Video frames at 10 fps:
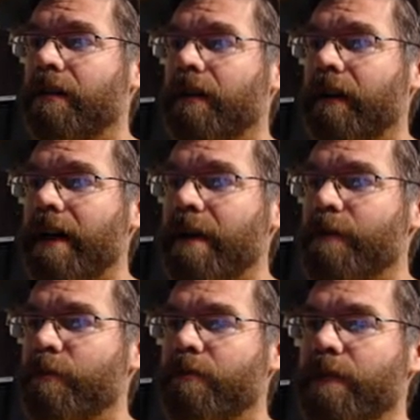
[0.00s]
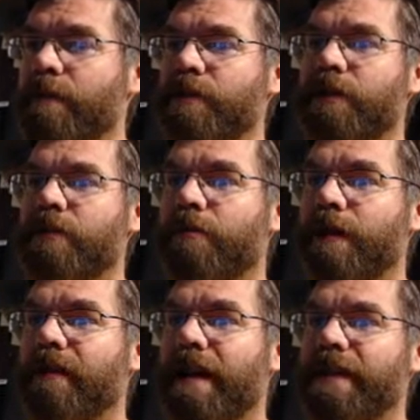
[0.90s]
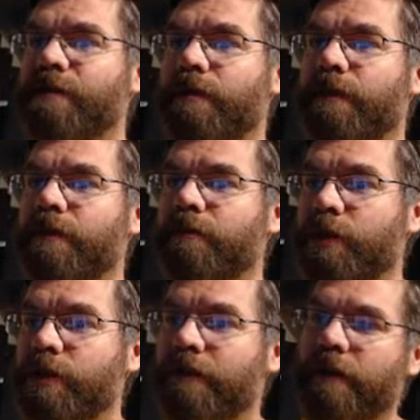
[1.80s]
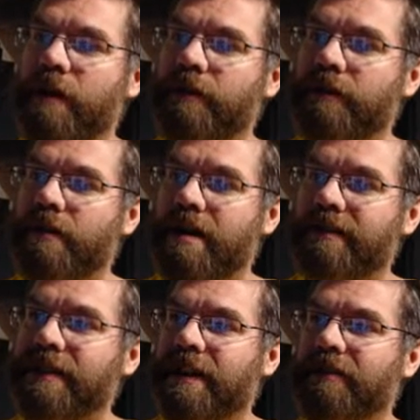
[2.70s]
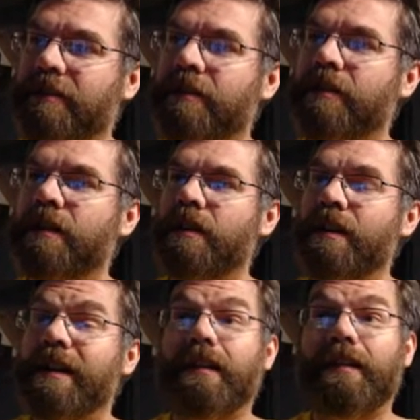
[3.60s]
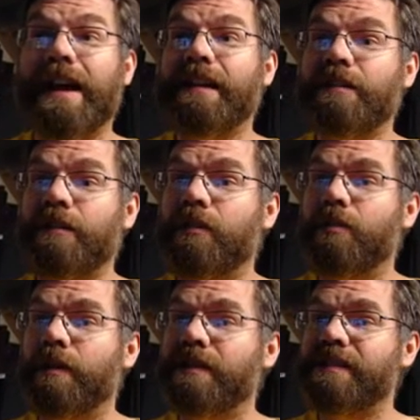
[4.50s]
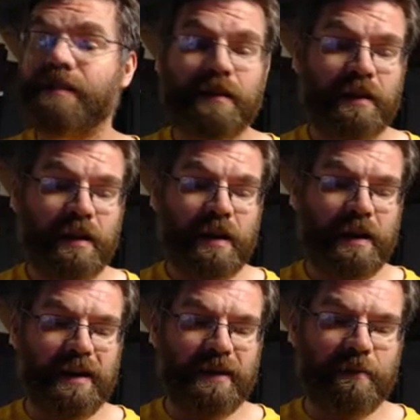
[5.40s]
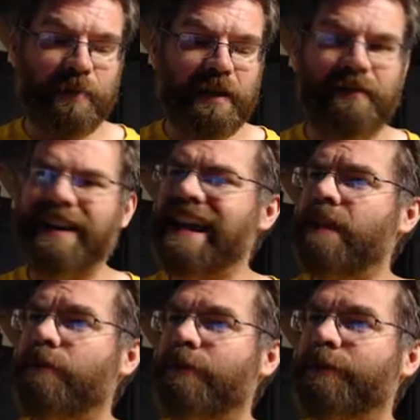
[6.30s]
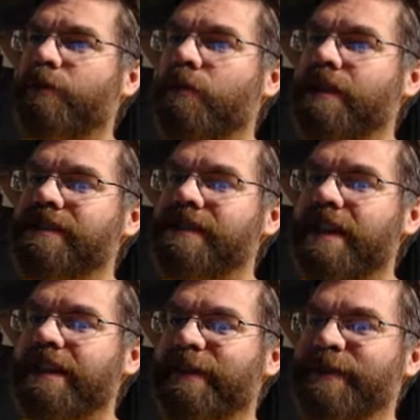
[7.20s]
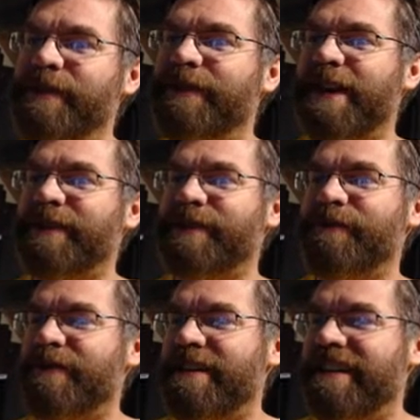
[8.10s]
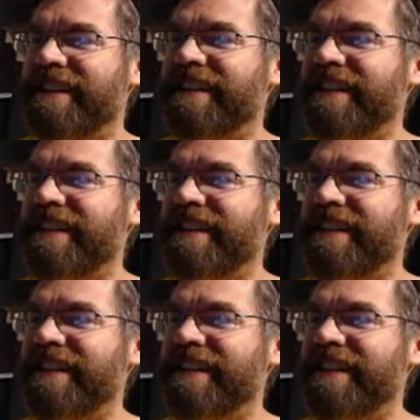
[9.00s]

A lot of people maybe don't realize when your father knocked out Lennox Lewis, I believe on April 22nd of 2001,